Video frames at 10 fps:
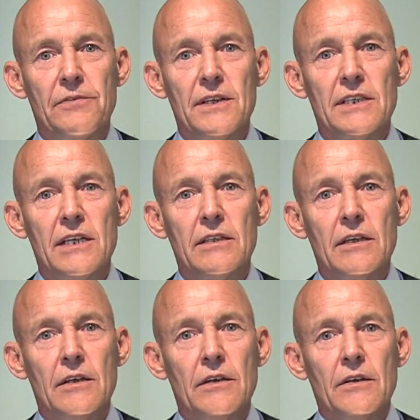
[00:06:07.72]
fitted,
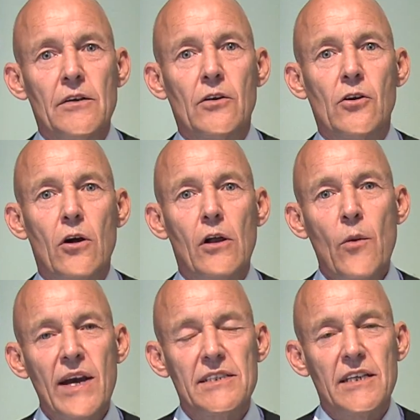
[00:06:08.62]
call
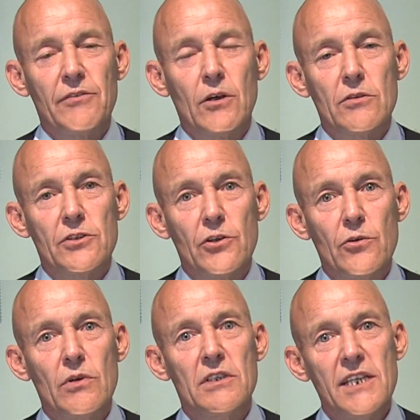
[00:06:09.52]

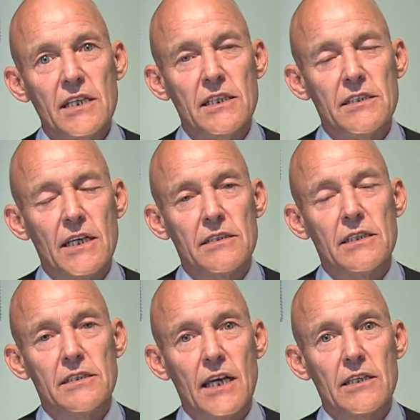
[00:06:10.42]
08702 60 60
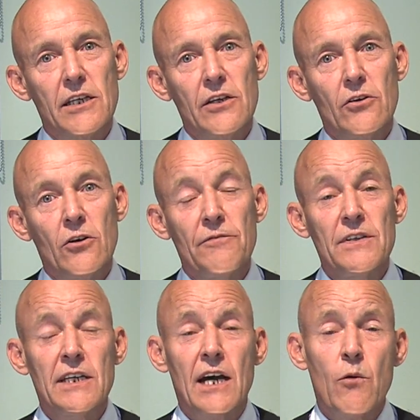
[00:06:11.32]
60 or
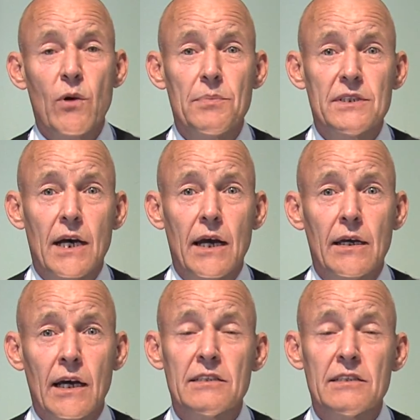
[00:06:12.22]
visit our website at